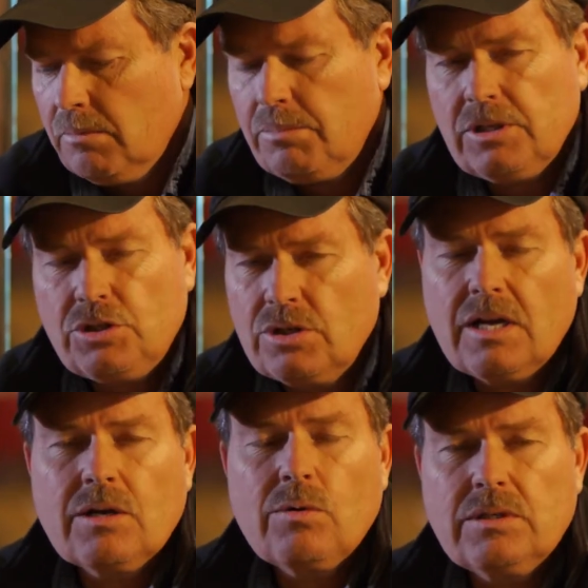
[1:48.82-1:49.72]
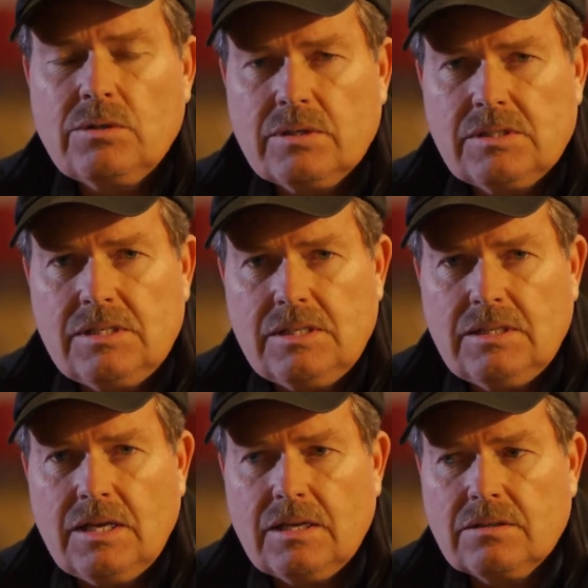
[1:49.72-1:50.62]
but you're not going to exceed
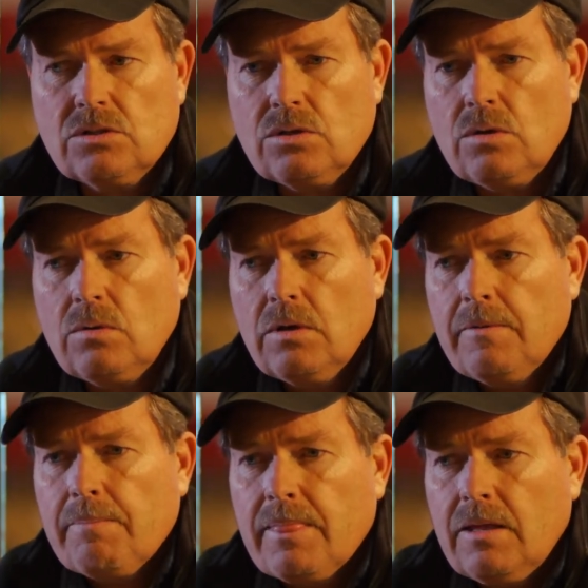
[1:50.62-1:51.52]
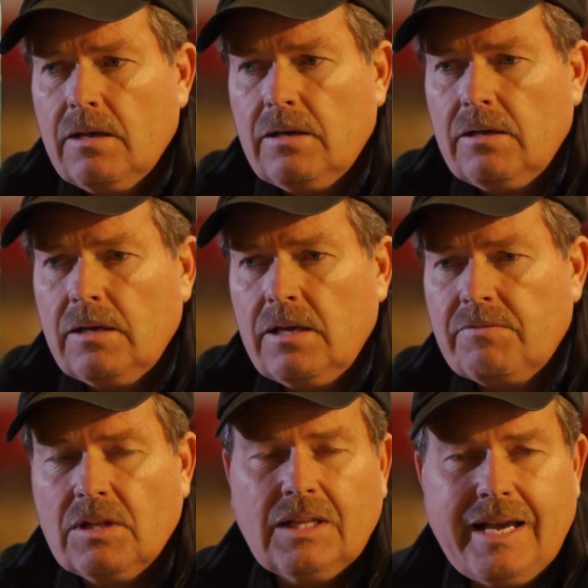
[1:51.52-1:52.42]
that. So uh, if
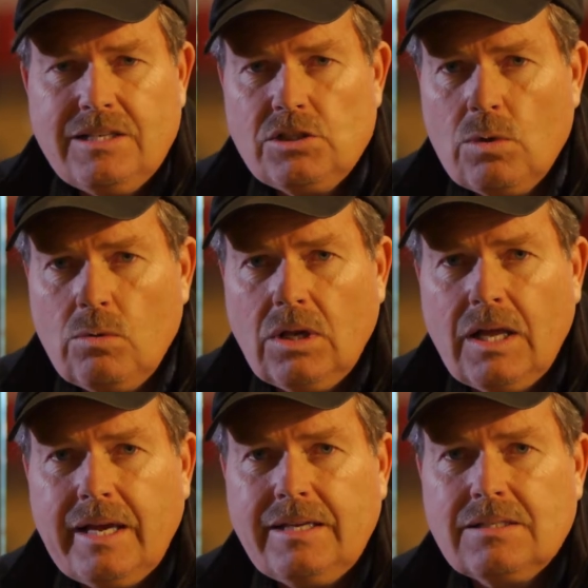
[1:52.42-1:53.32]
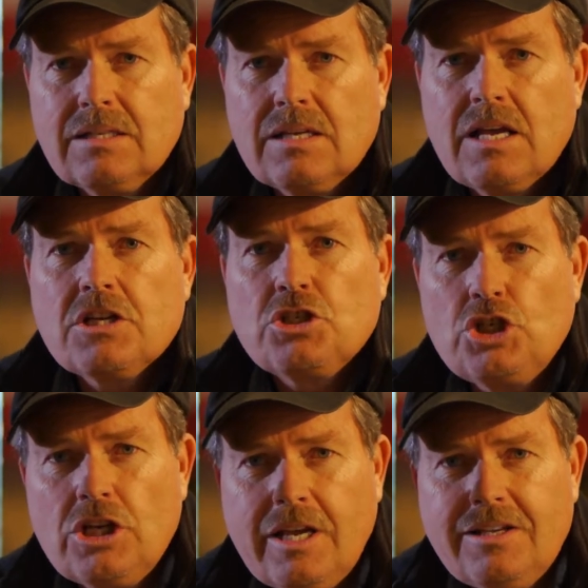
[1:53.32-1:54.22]
the lights don't light,
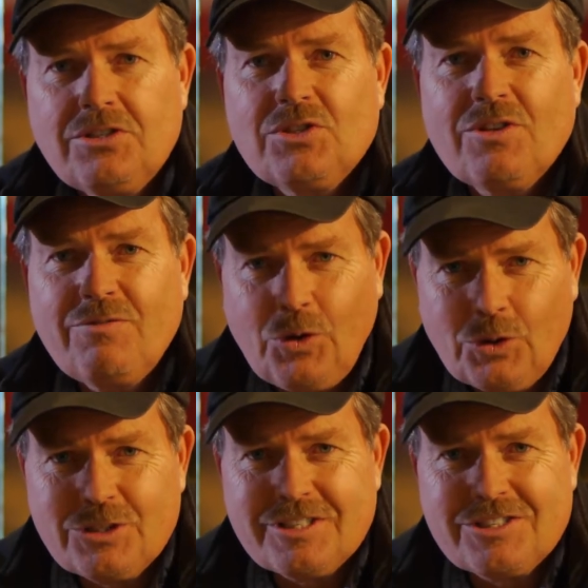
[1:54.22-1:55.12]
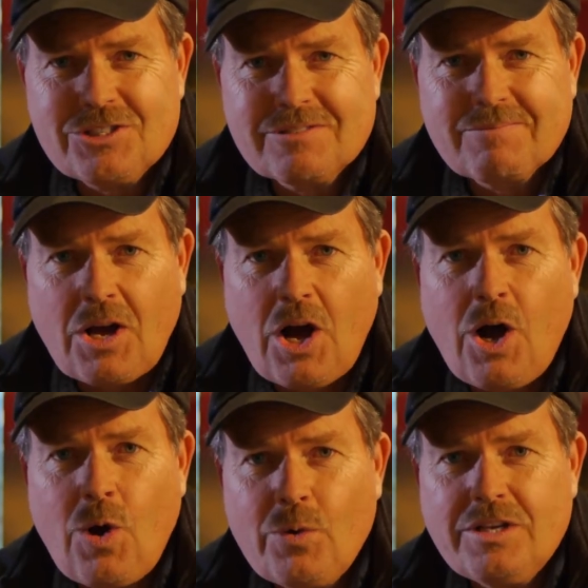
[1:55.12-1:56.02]
chase the voltage.
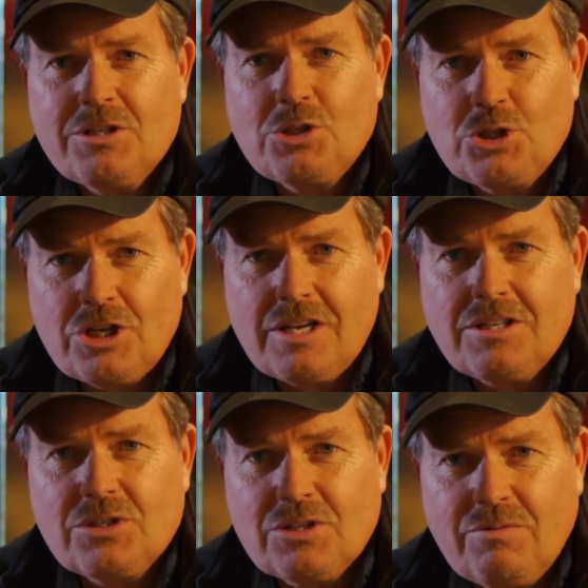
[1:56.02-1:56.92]
Always chase the